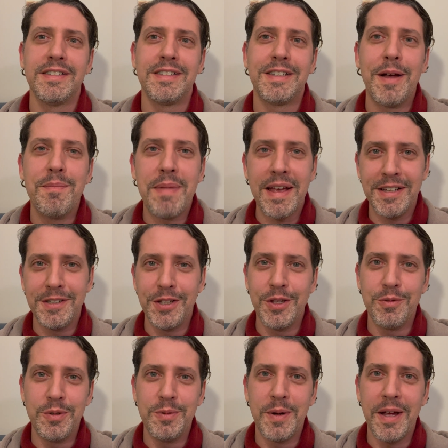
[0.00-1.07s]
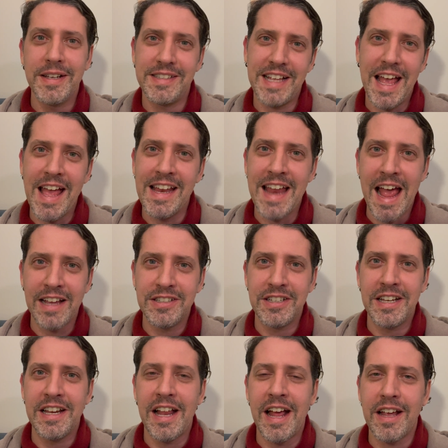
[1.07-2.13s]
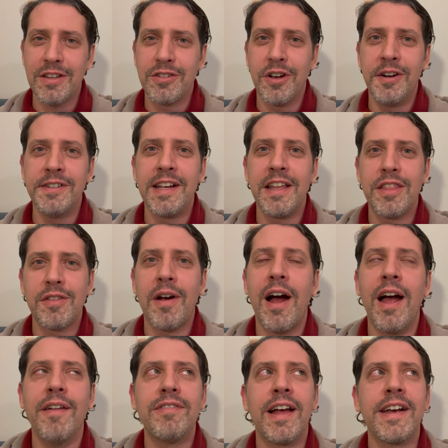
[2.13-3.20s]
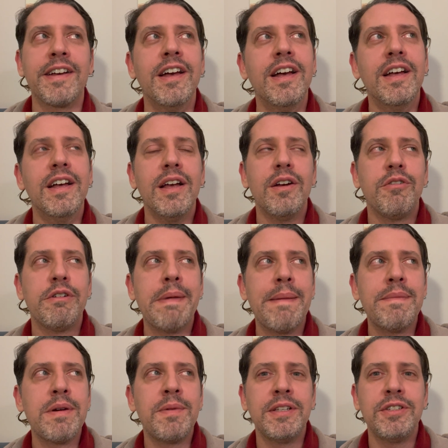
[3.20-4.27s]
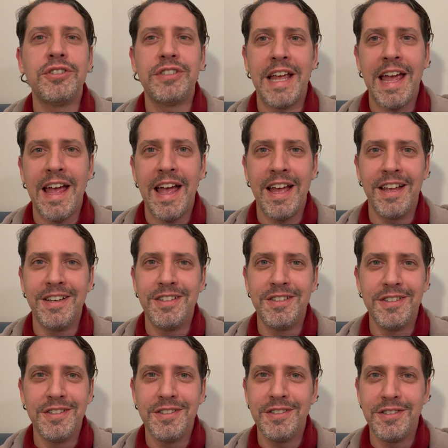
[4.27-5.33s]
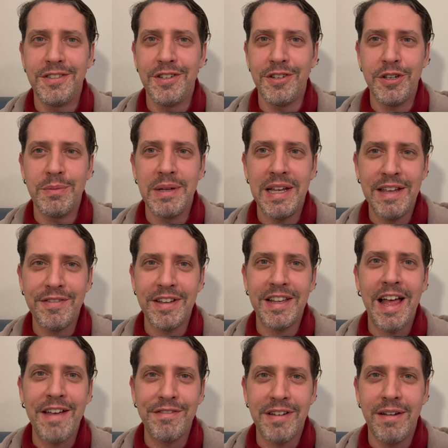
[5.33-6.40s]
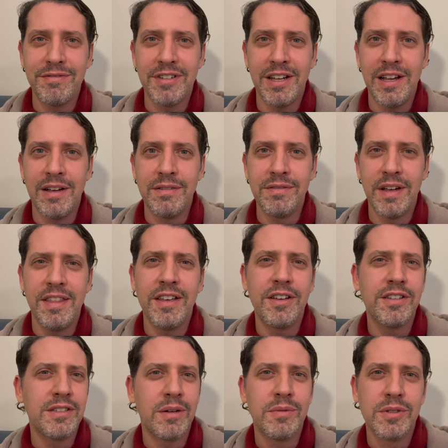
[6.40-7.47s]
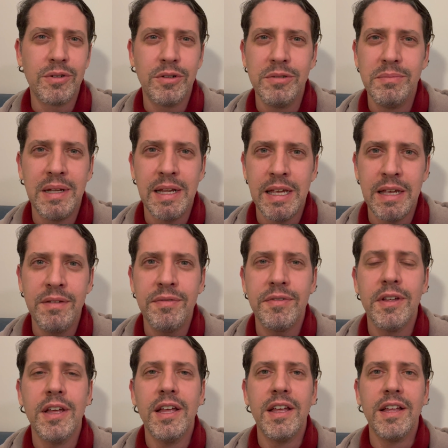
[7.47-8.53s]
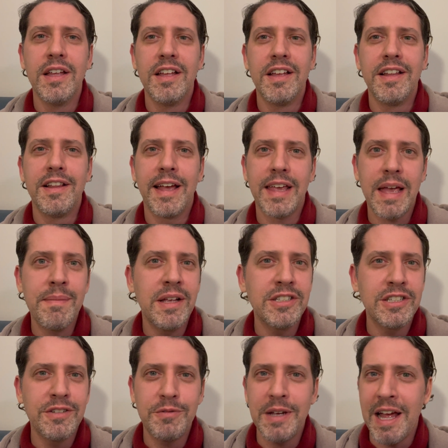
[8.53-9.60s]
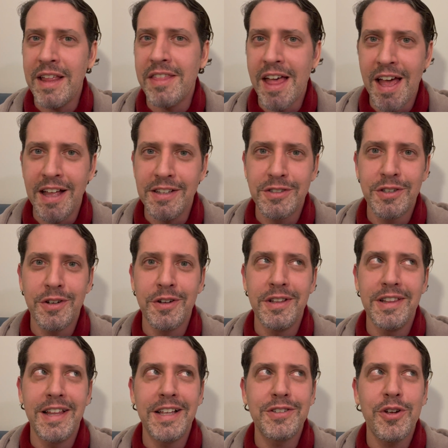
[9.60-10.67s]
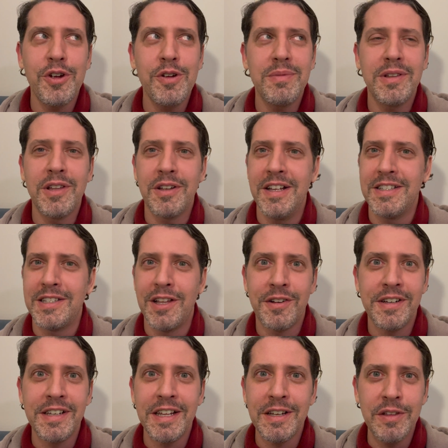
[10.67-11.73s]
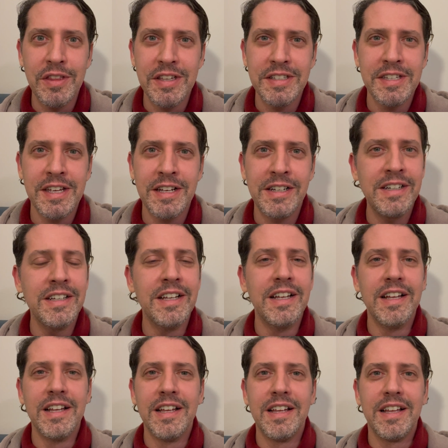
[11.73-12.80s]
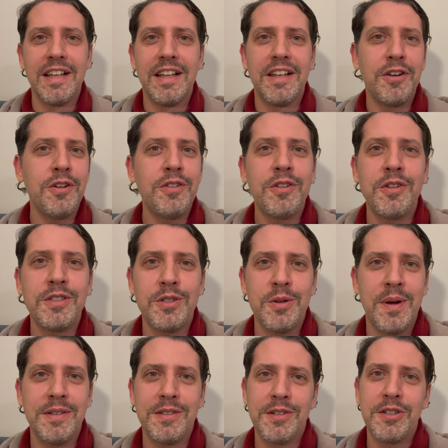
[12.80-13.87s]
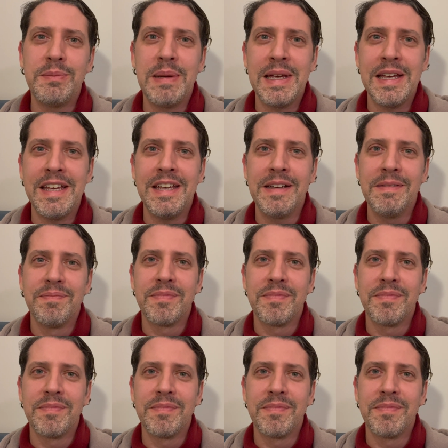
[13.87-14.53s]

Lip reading: come back into the woodworks and actually like totally thrive. Like, remember when Cher had "Do You Believe in Life After Love"? I think her song was called "Believe." Like, imagine if we had that. So let's hope it's Lauryn Hill this year. Who knows who else it could be?